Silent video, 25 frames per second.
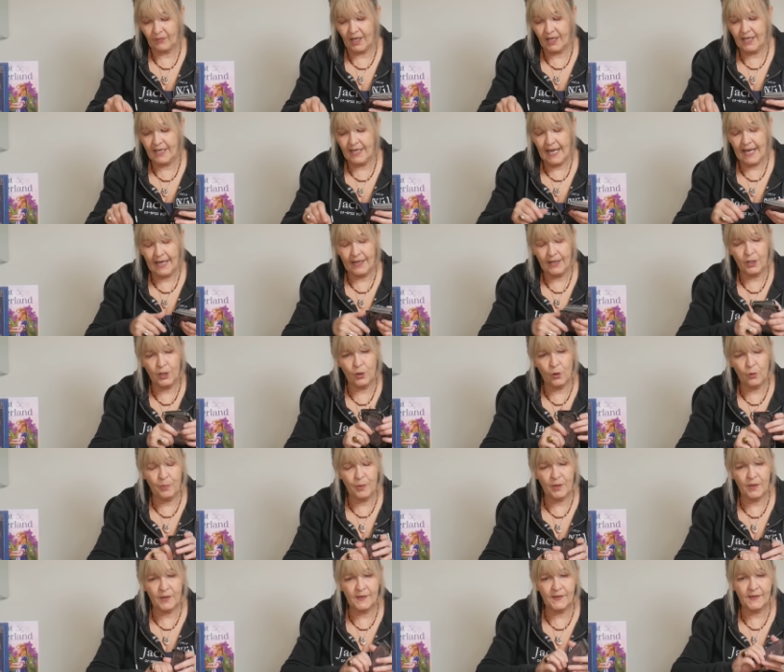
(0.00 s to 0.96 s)
Yeah, your
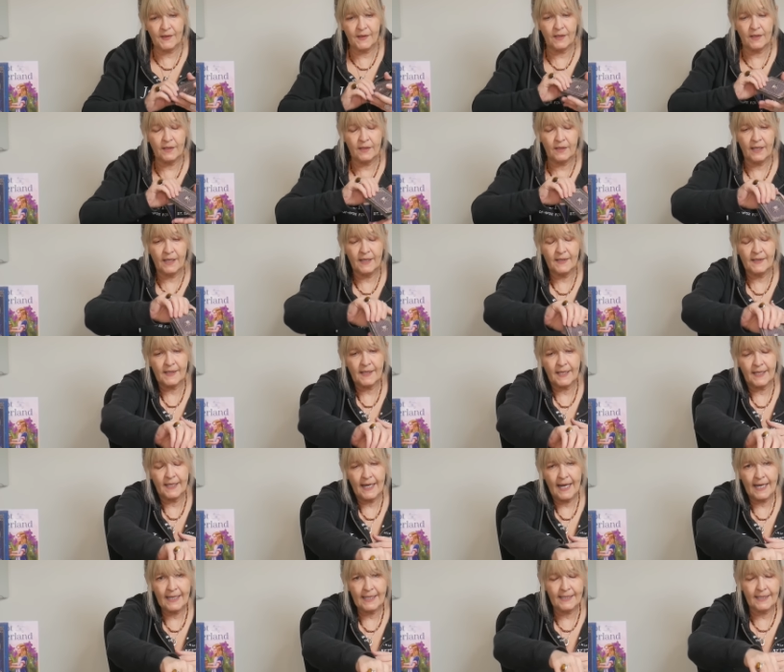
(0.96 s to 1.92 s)
person is
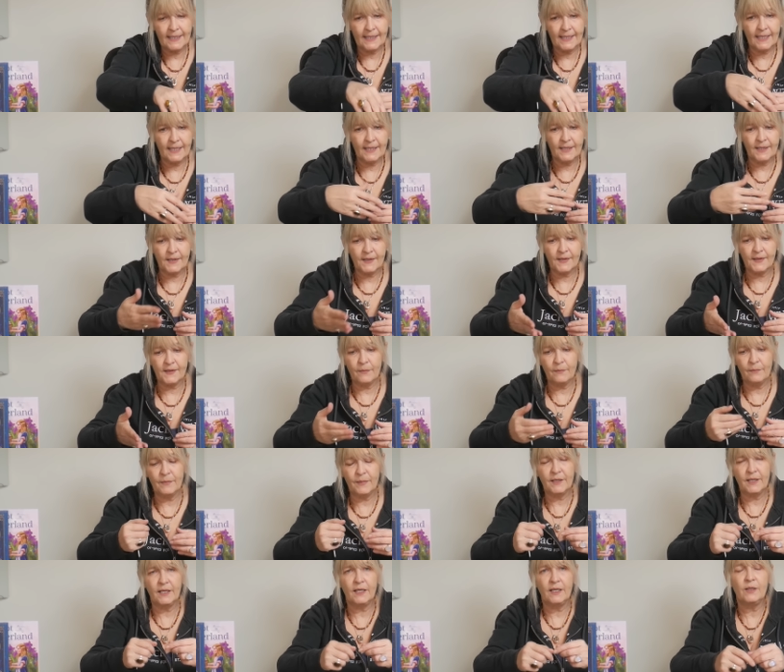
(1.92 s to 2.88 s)
connected into
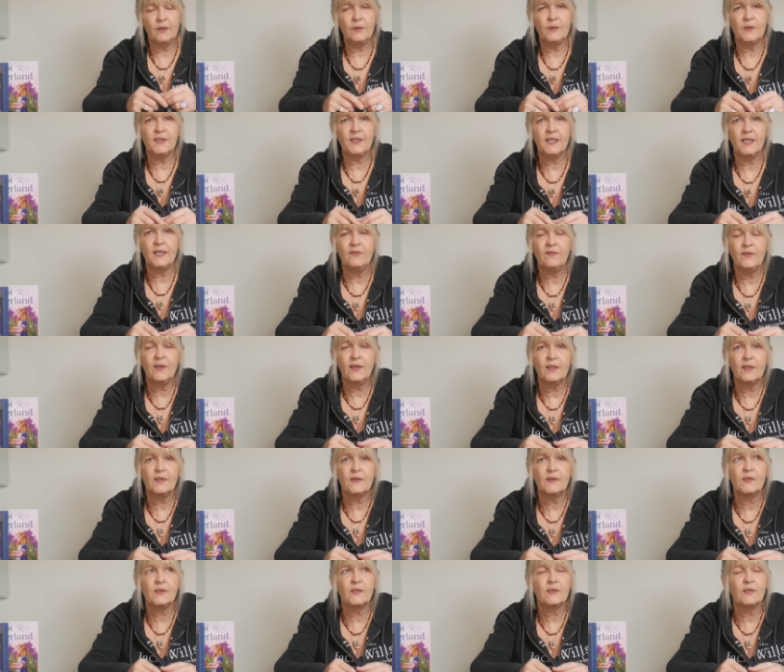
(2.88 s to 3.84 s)
somebody who's
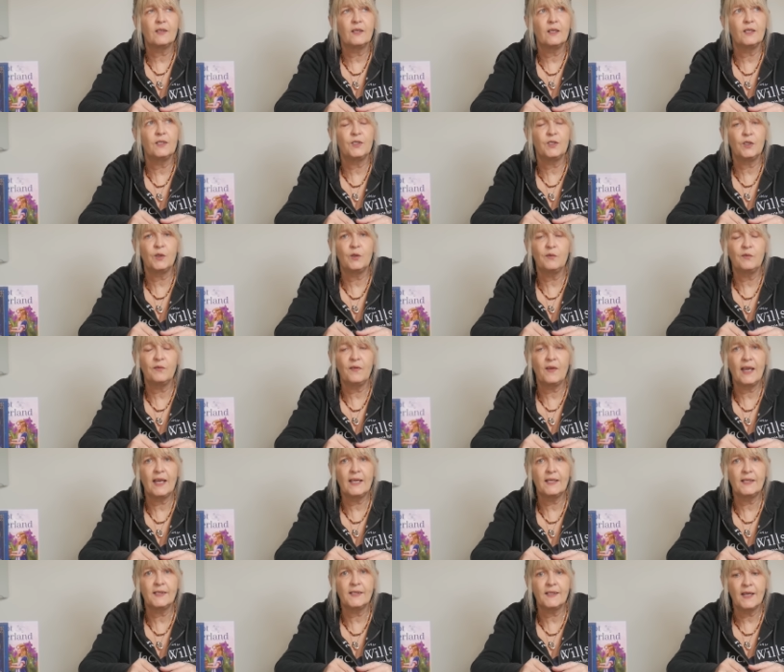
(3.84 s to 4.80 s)
devious and
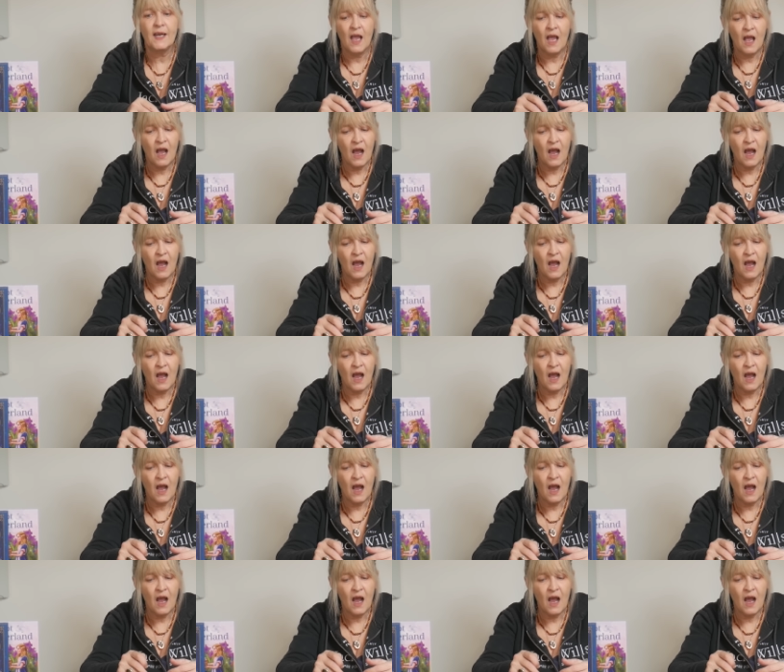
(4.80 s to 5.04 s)
two-faced.